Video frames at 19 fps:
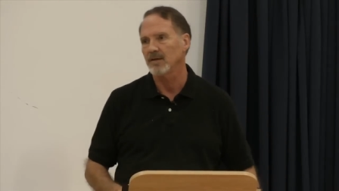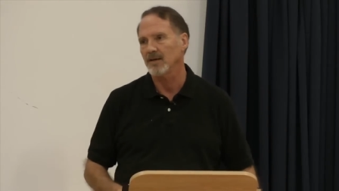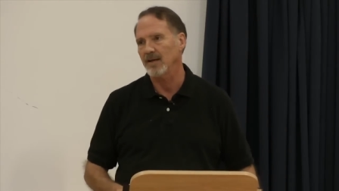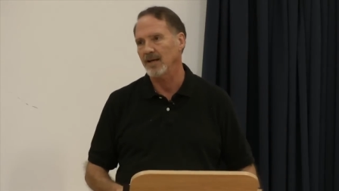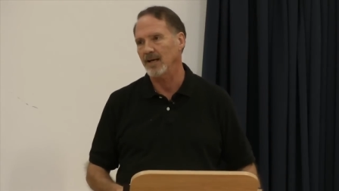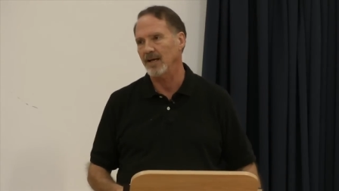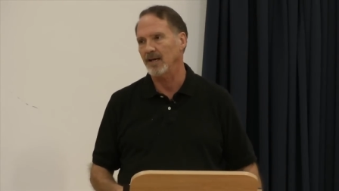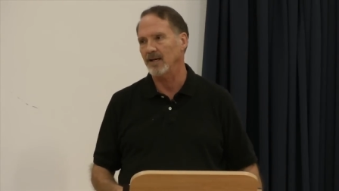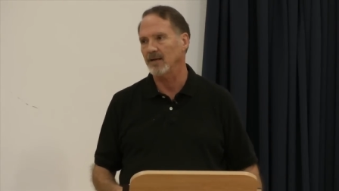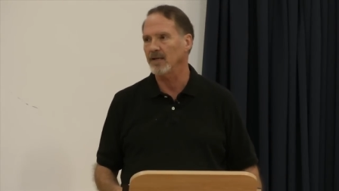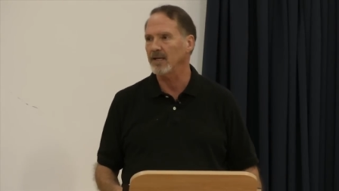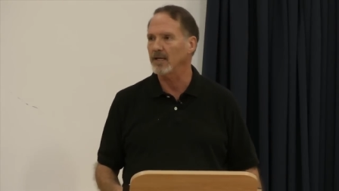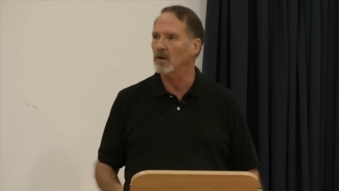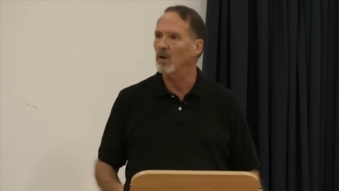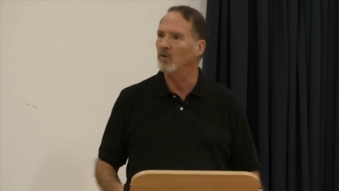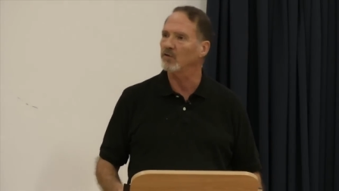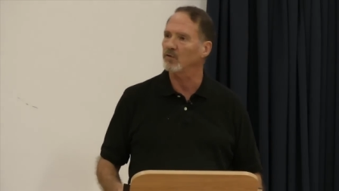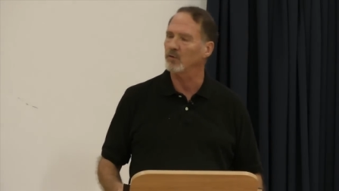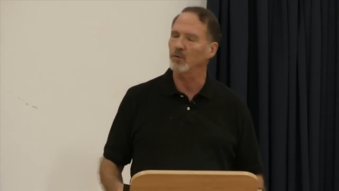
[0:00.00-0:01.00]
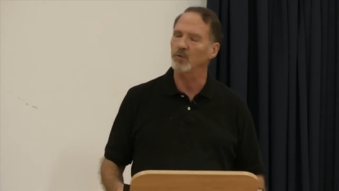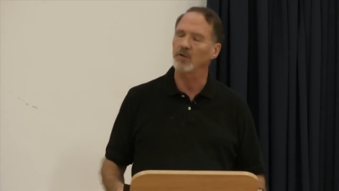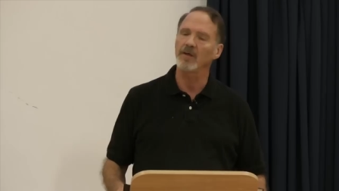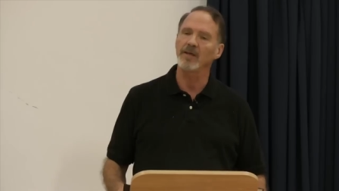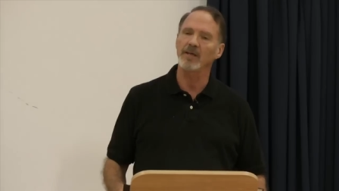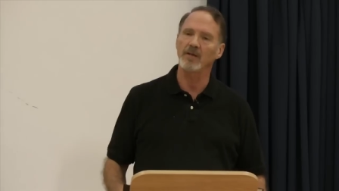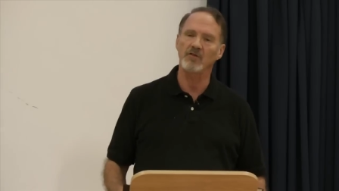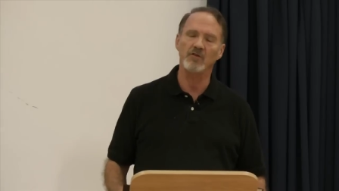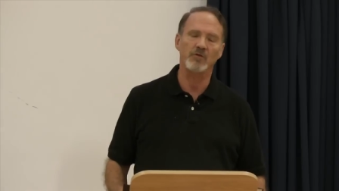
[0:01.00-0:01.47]
And he goes through
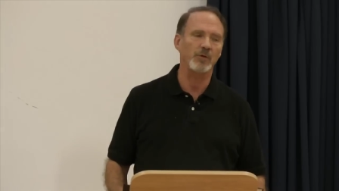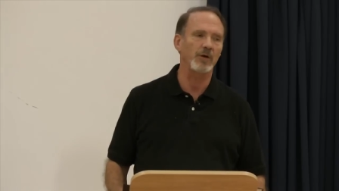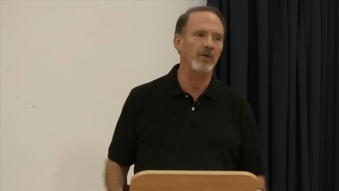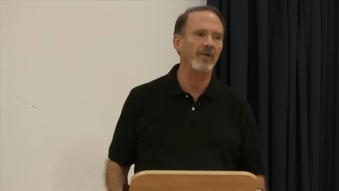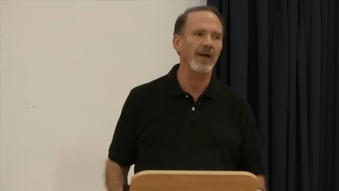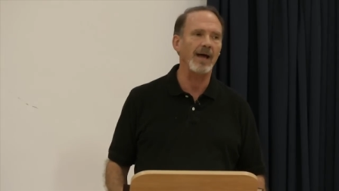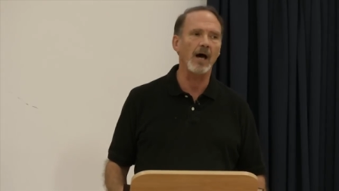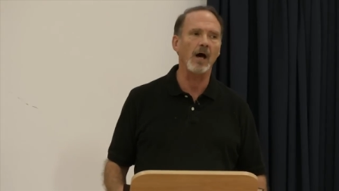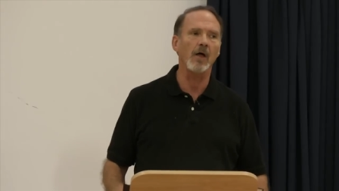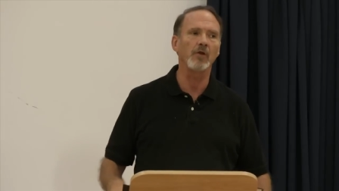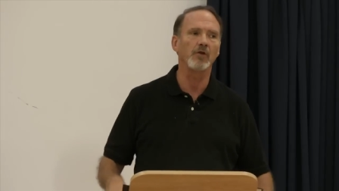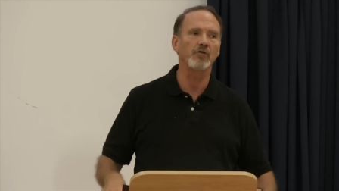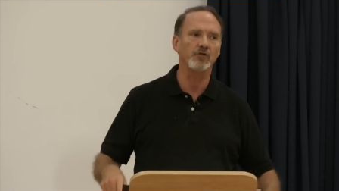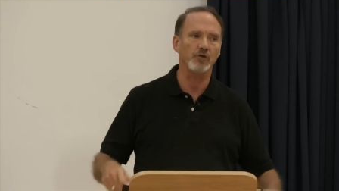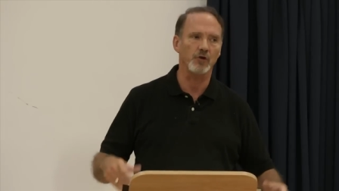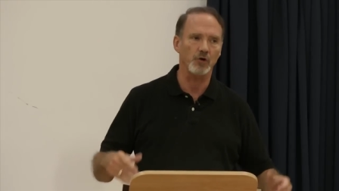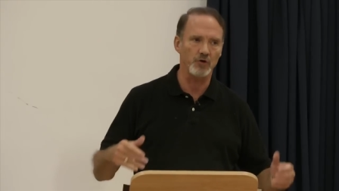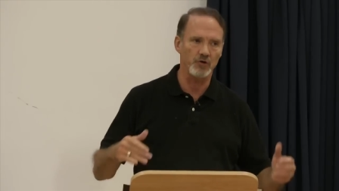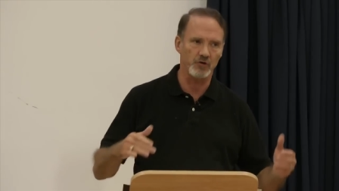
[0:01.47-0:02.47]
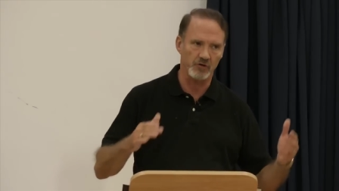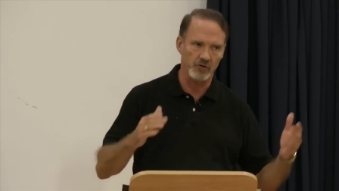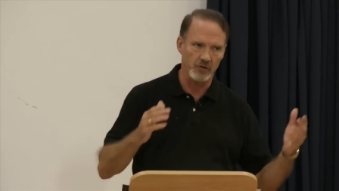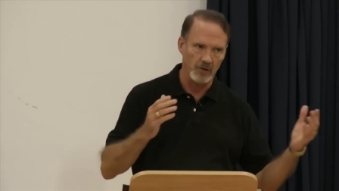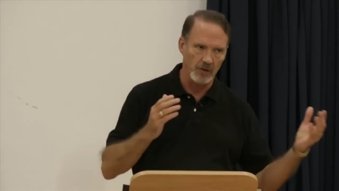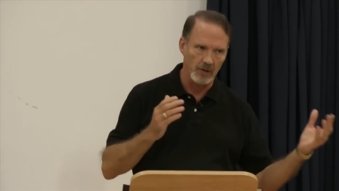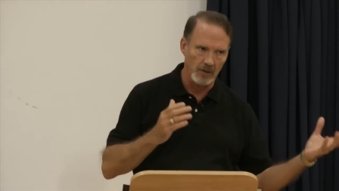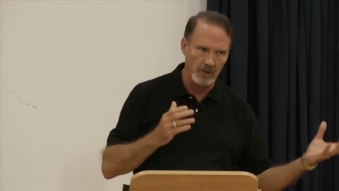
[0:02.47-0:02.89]
the history of how the church